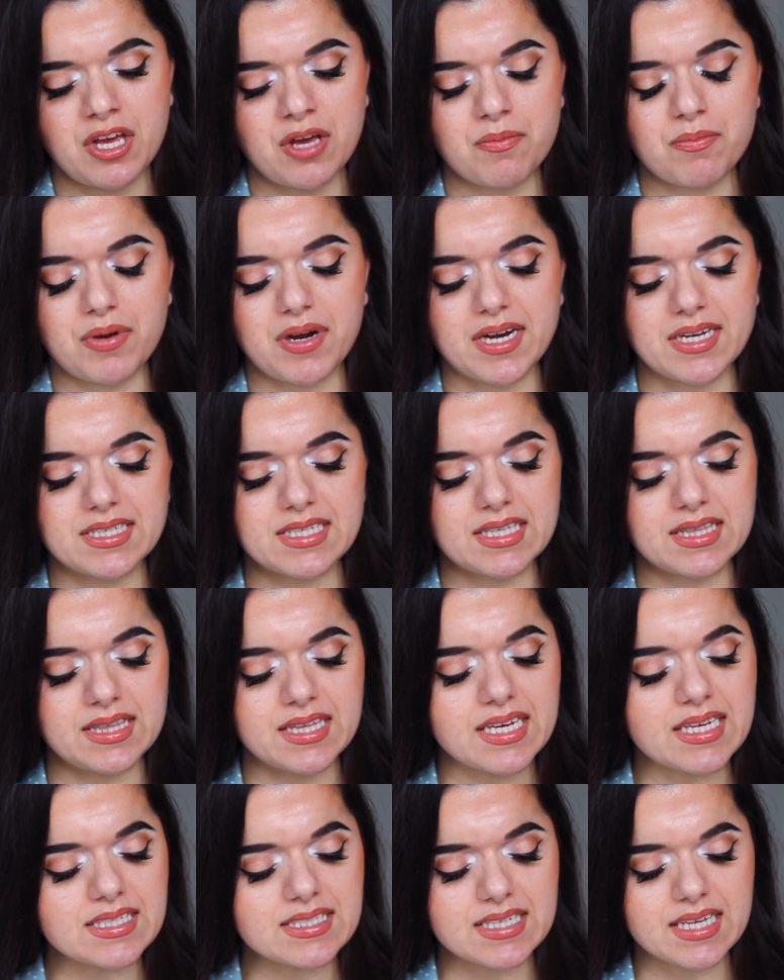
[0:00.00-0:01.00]
But
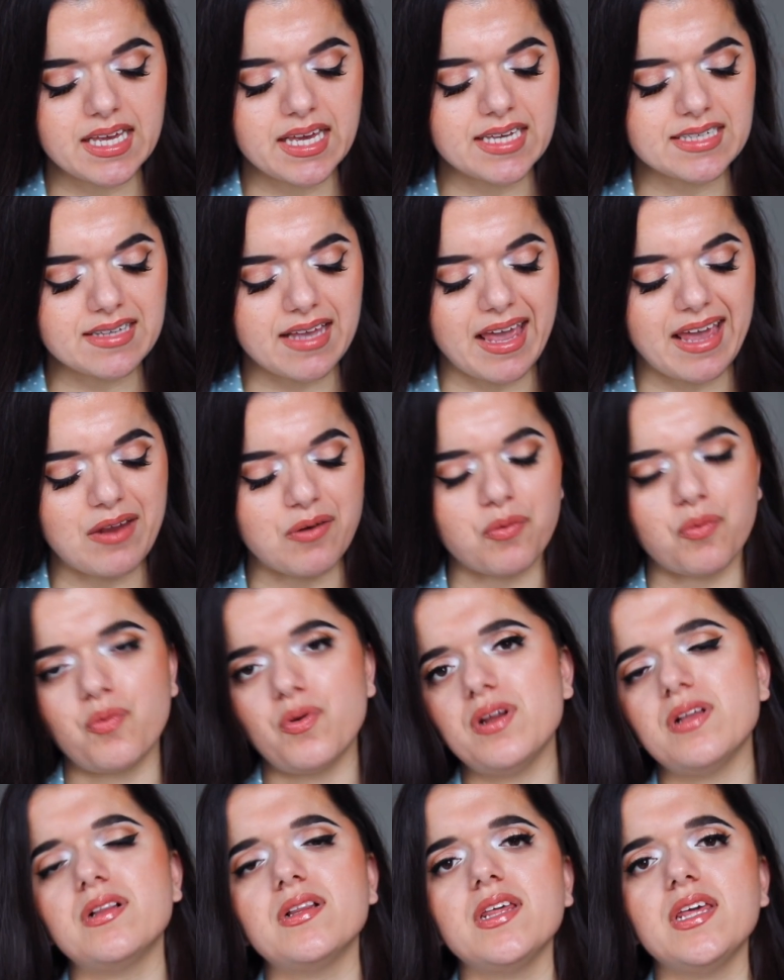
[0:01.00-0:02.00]
this is a
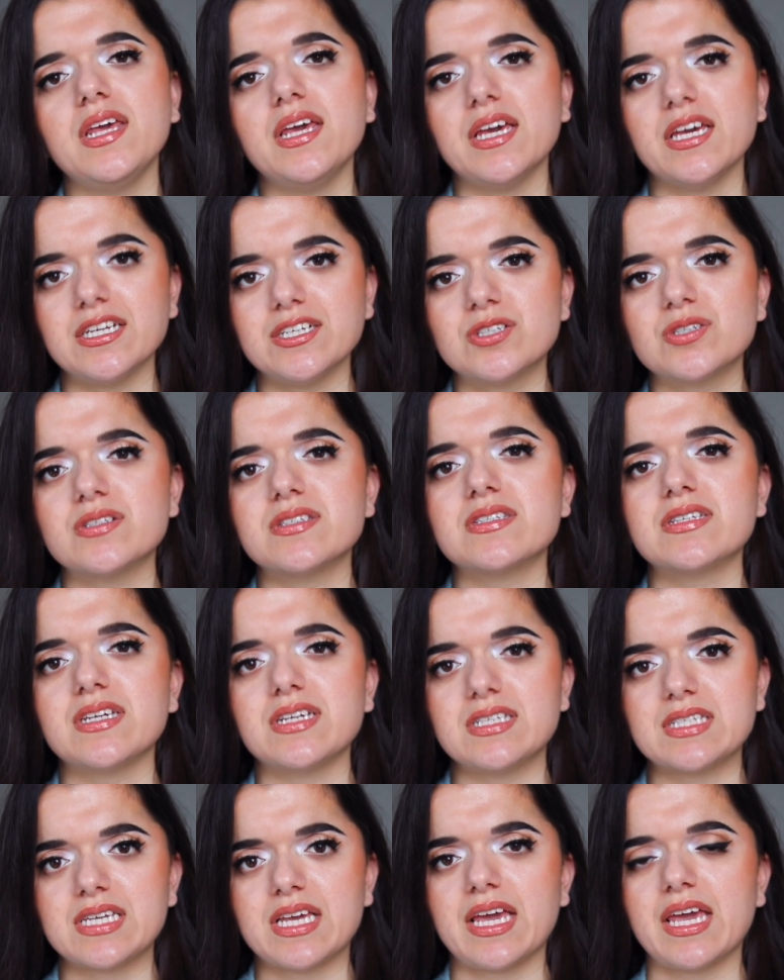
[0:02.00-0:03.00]
really
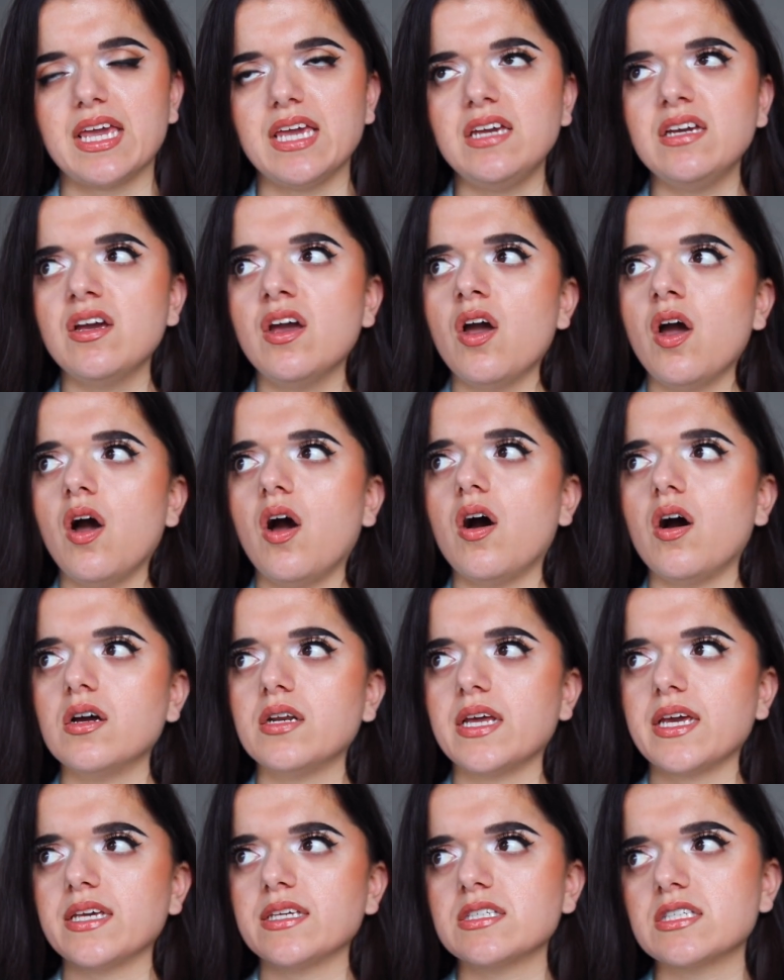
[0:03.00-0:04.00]
interesting take
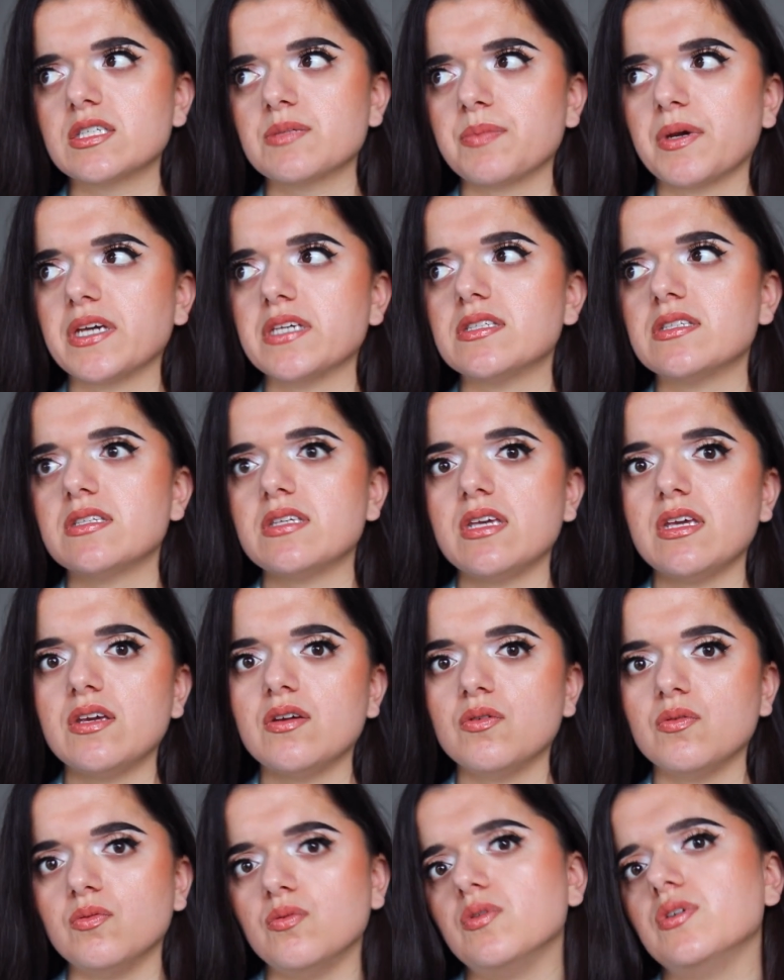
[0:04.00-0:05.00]
on a
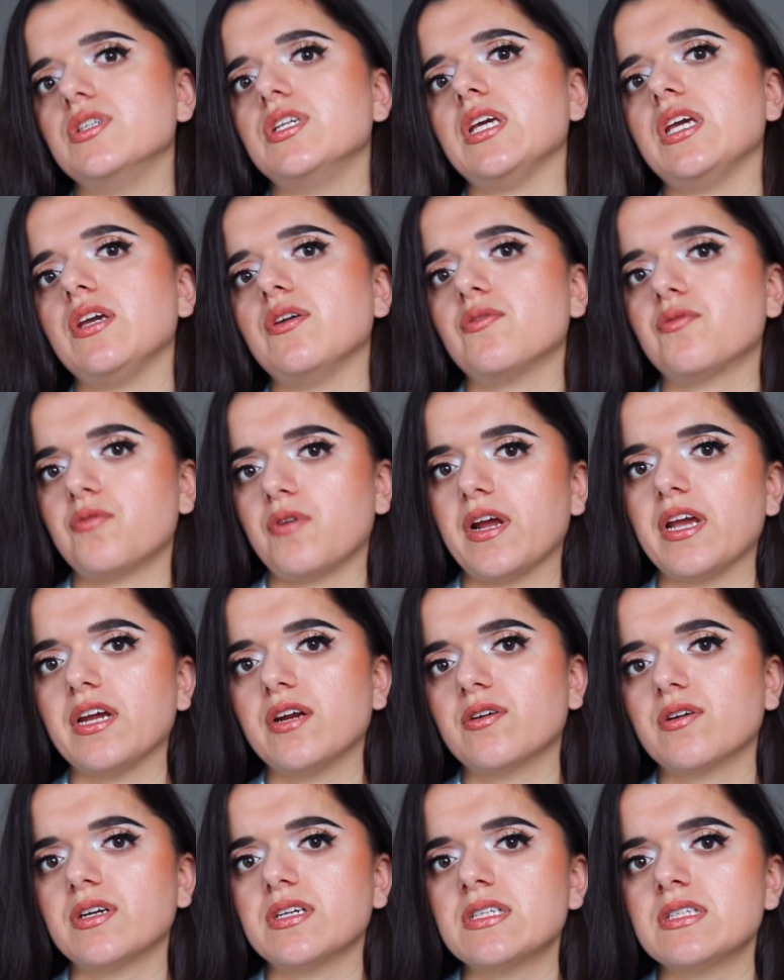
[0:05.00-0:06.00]
spicy, woody
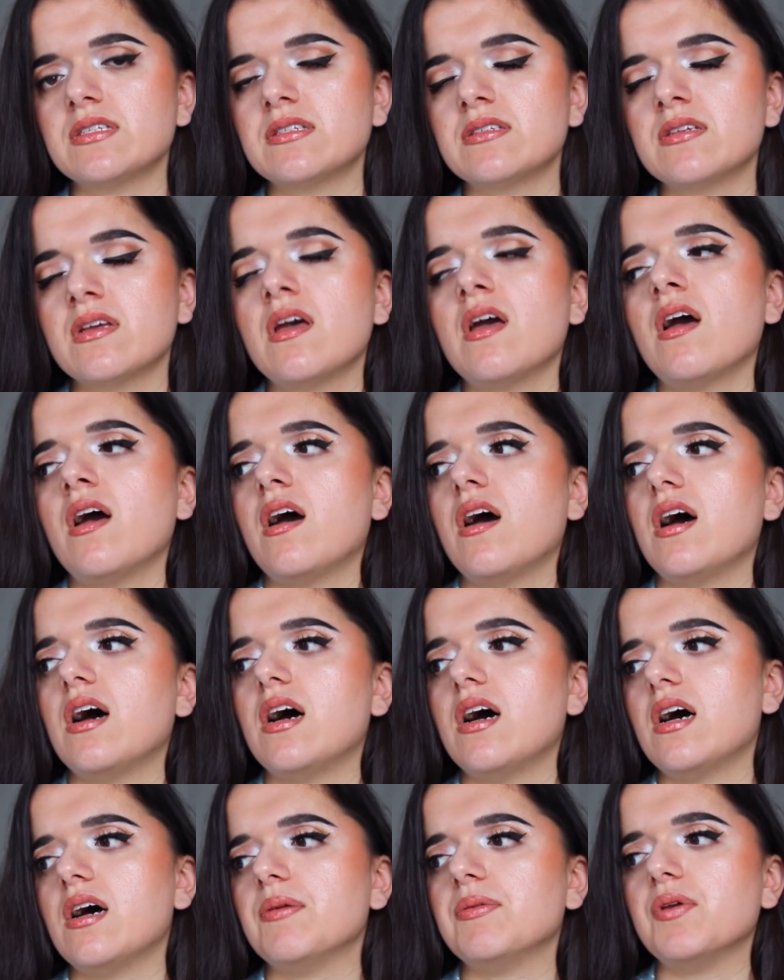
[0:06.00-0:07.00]
fragrance
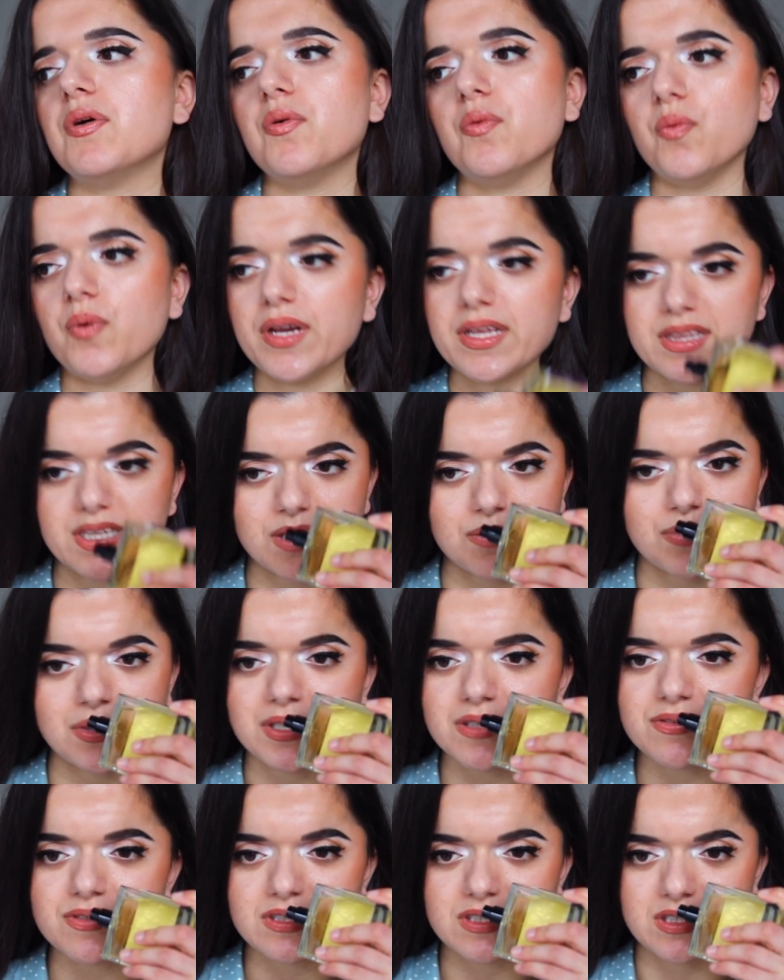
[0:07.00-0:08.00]
with a bit
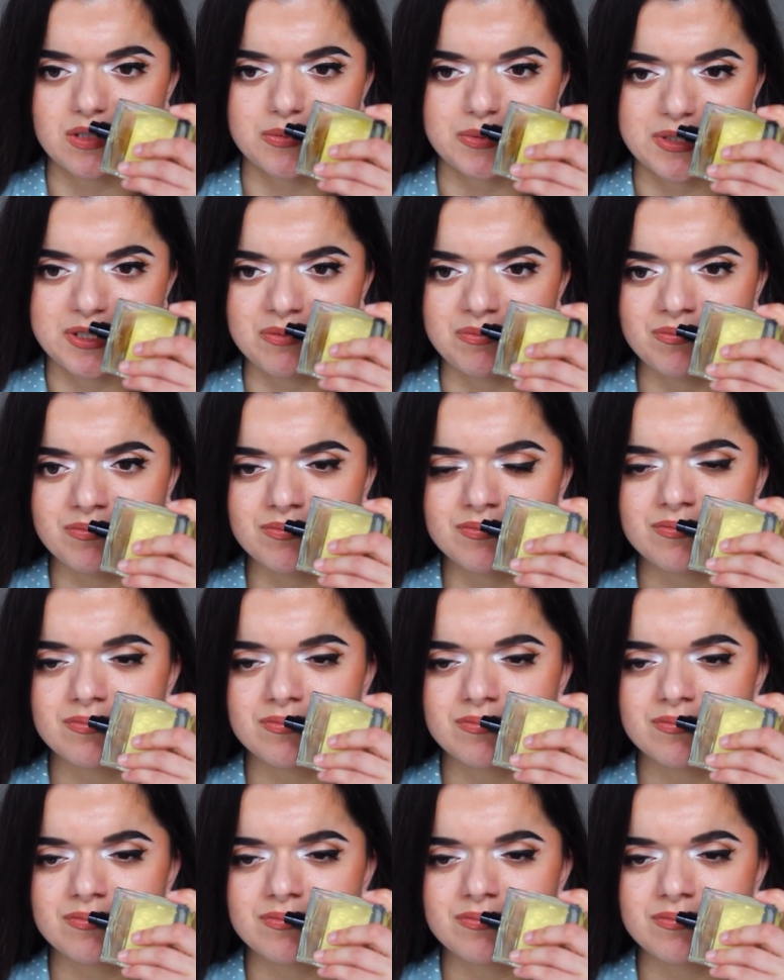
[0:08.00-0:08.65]
of cinnamon.